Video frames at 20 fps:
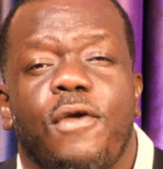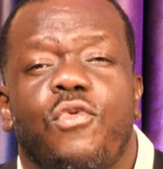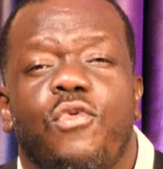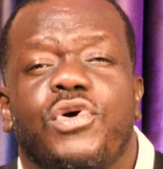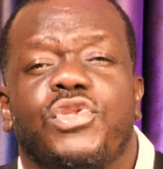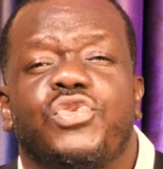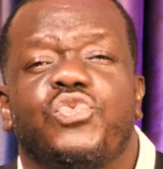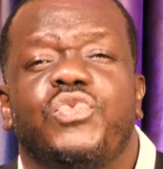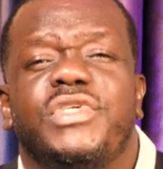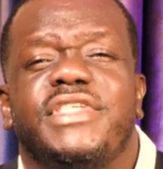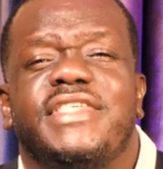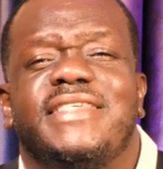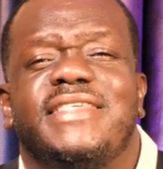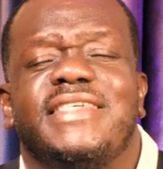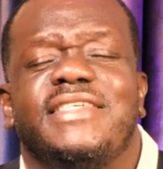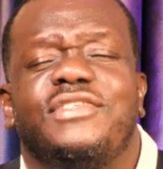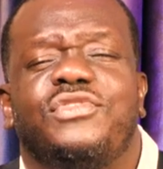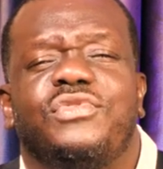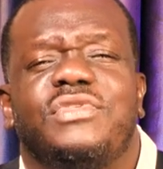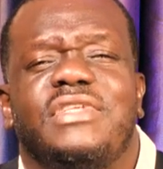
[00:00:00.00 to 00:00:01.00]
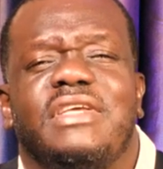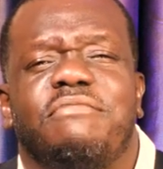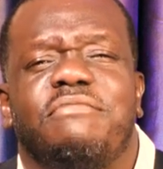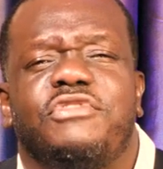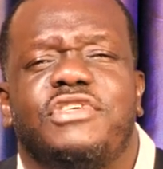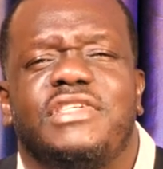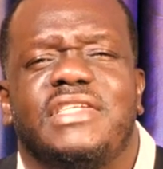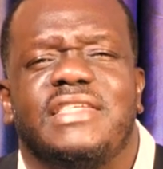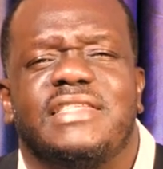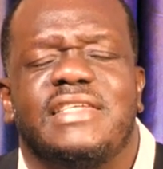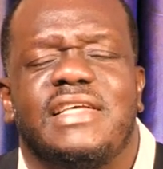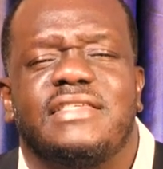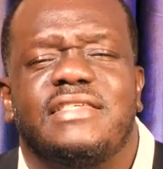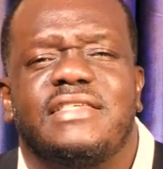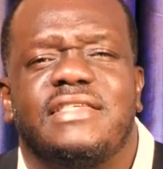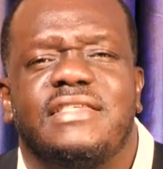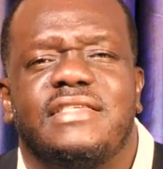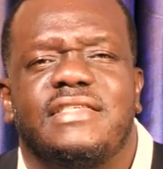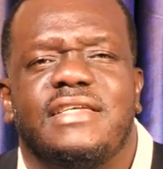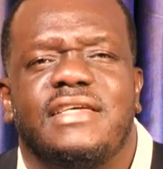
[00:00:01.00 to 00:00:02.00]
What we see today, brothers and
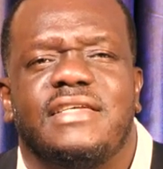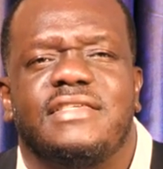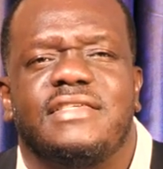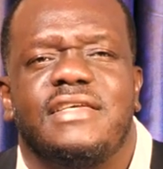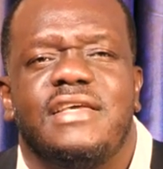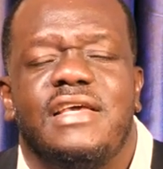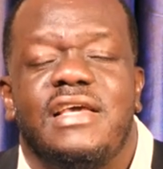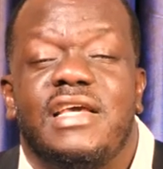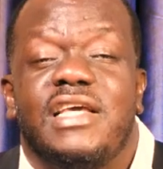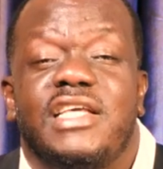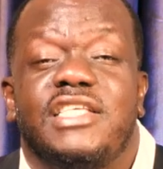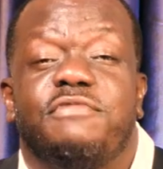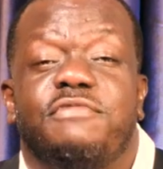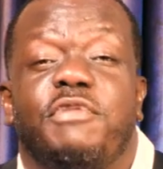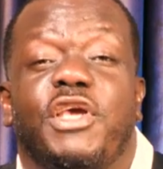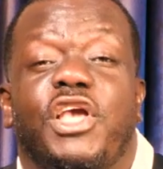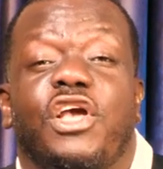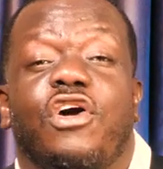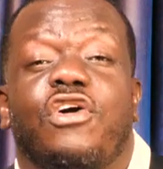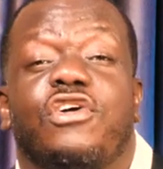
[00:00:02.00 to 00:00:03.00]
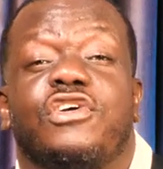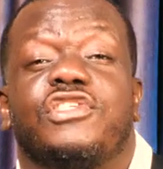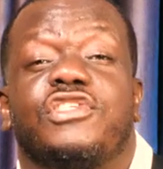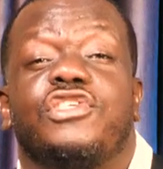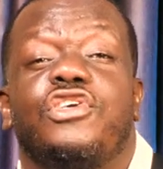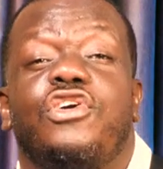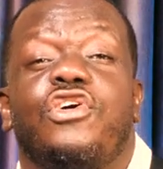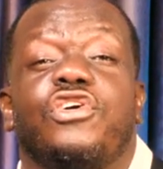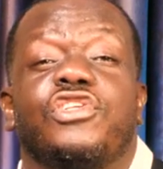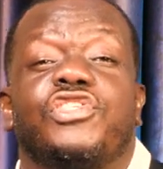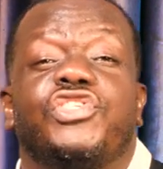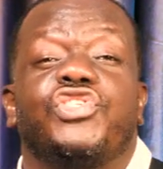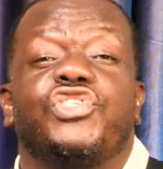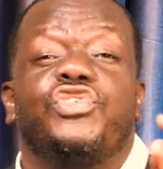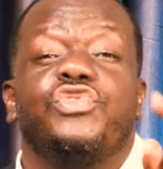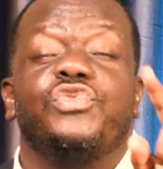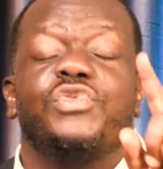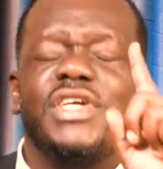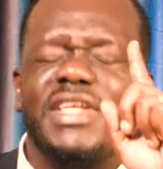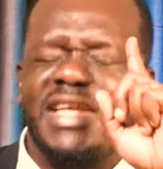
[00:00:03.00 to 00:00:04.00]
sisters, is because God's
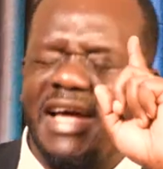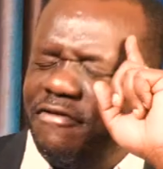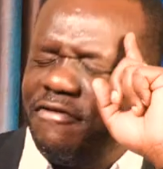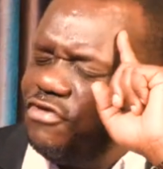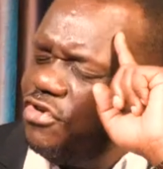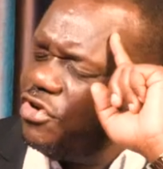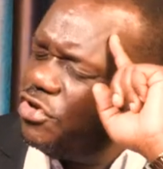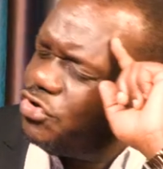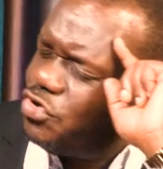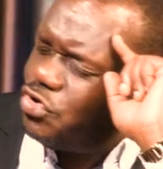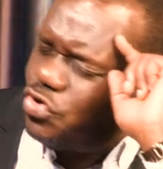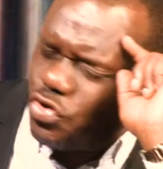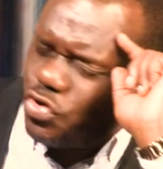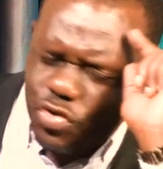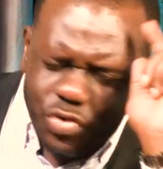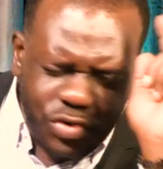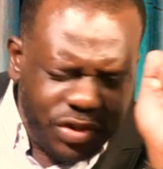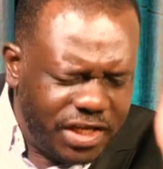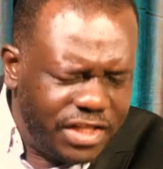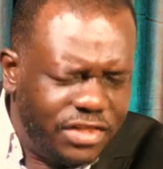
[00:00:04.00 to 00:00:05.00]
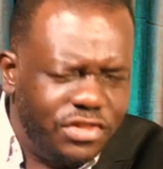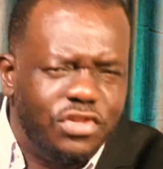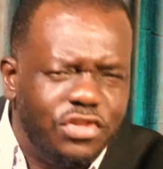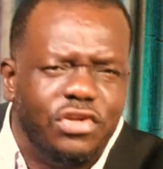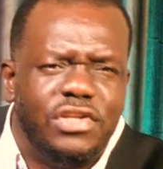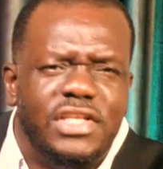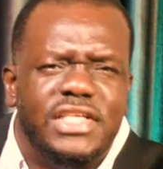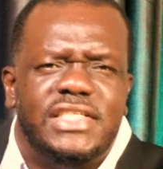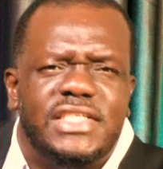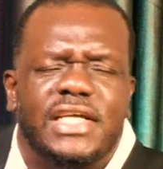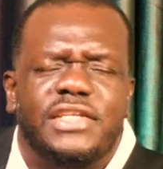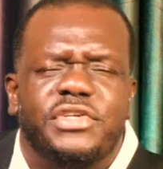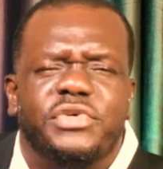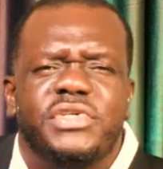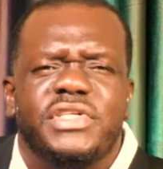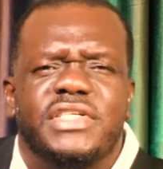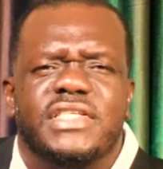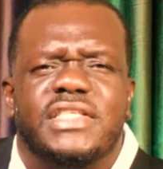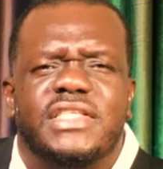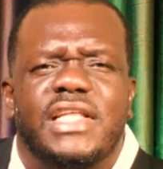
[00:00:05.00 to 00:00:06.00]
children have not grown in knowledge and
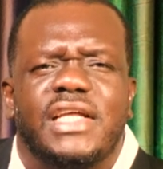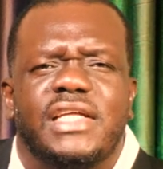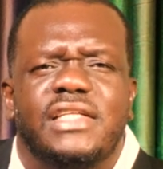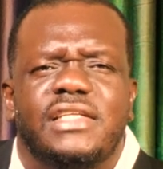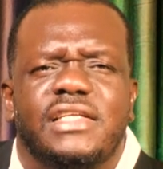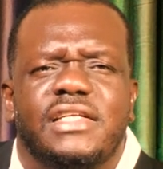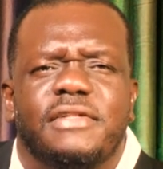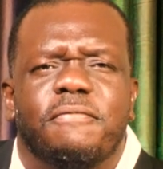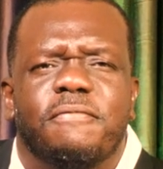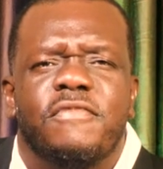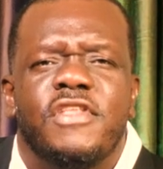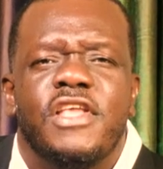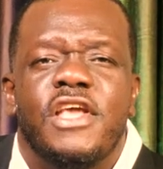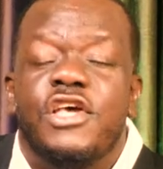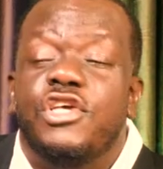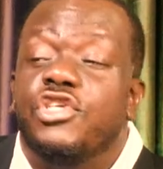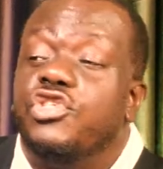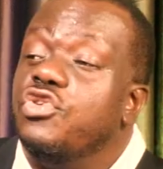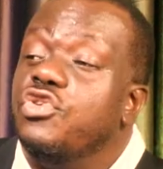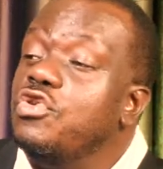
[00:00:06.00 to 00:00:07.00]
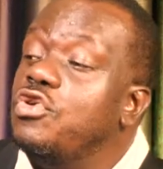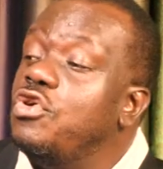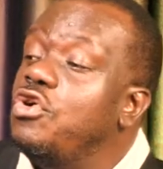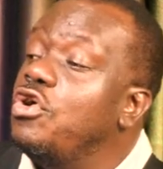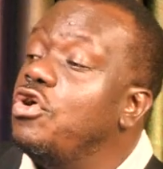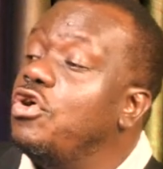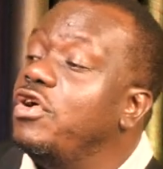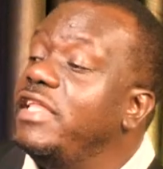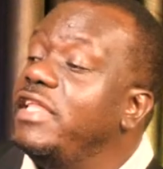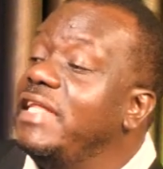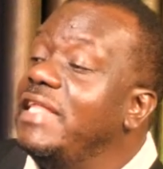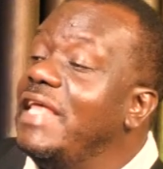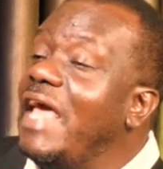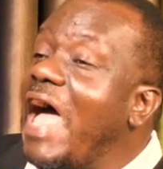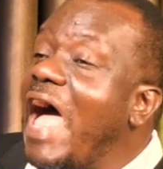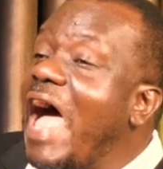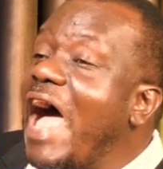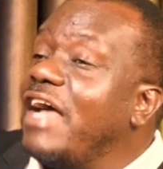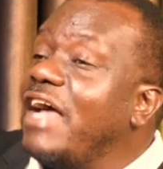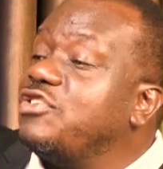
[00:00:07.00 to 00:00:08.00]
understanding. So God, in the
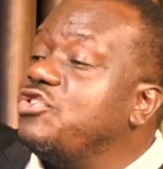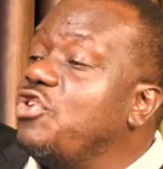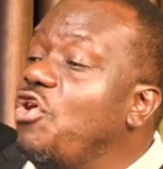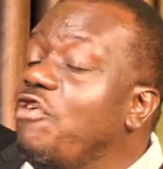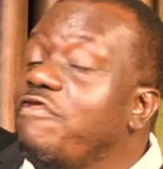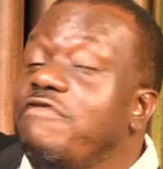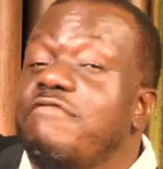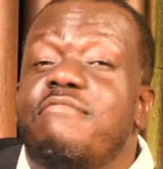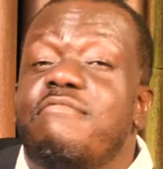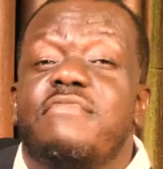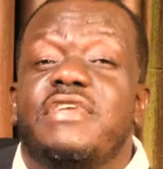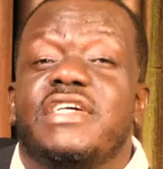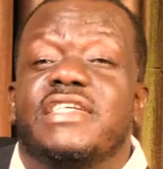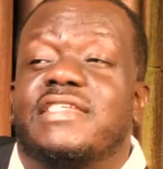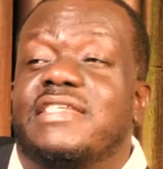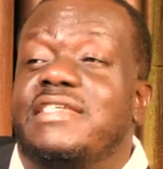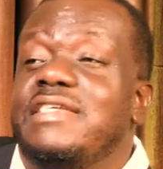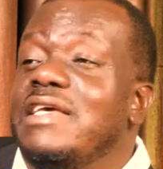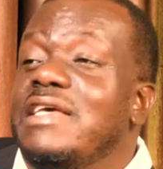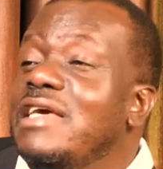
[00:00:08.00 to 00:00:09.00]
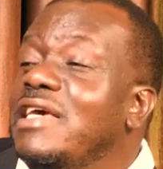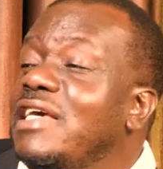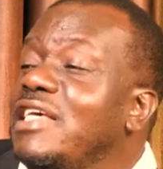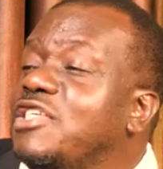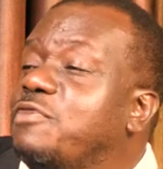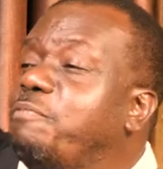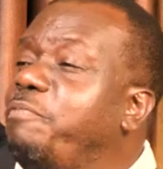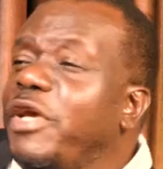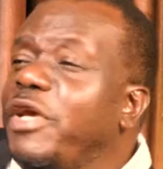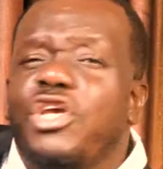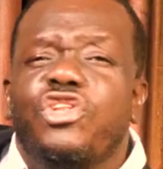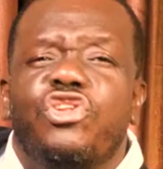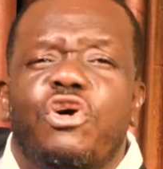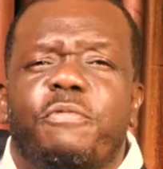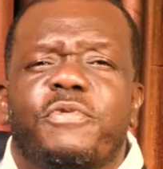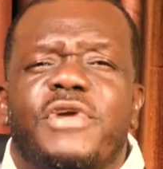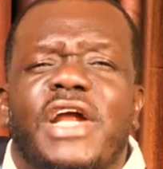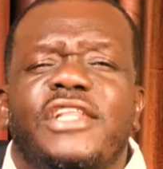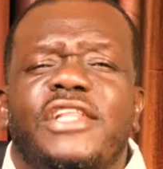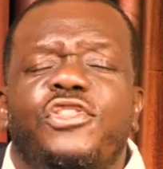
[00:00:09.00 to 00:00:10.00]
act of mercy, is picking
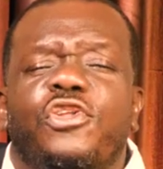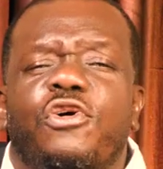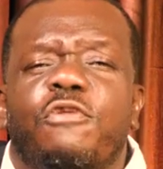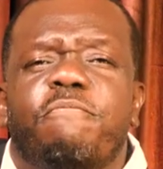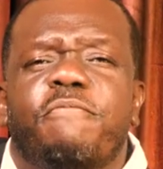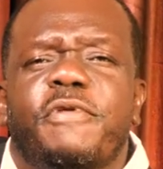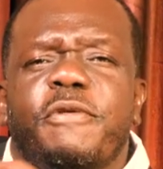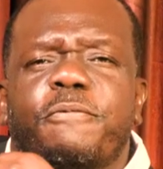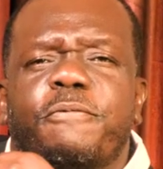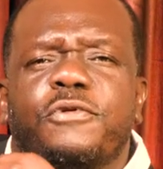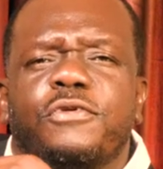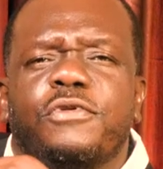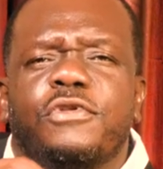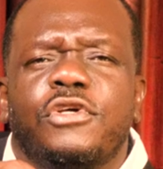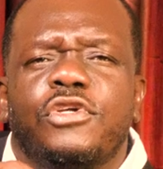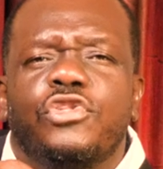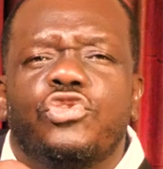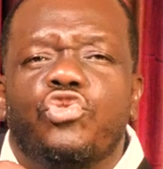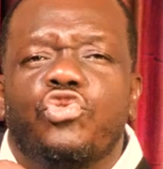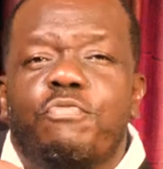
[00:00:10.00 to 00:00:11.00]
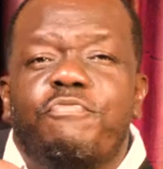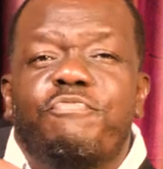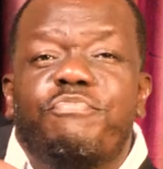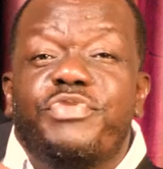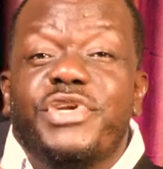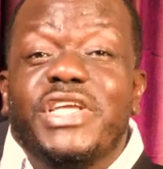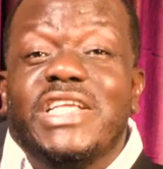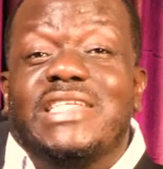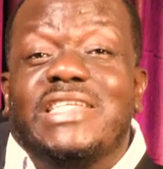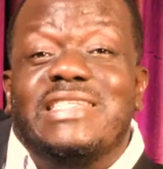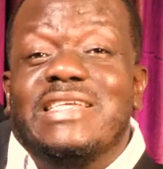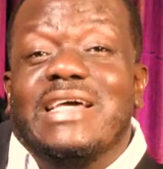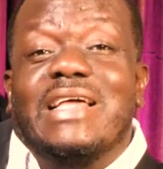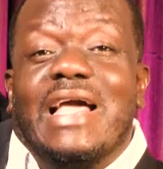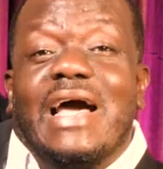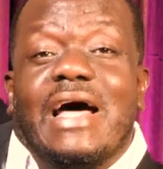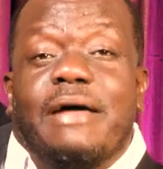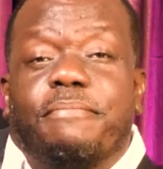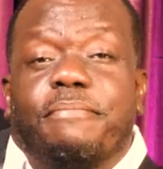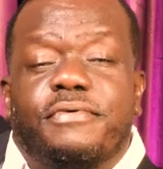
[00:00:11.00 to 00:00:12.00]
up random people to bridge the
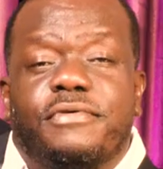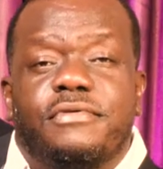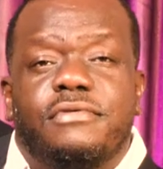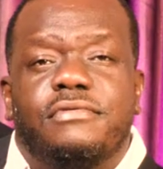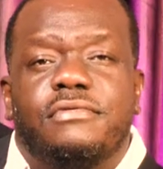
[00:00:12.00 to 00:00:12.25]
gap.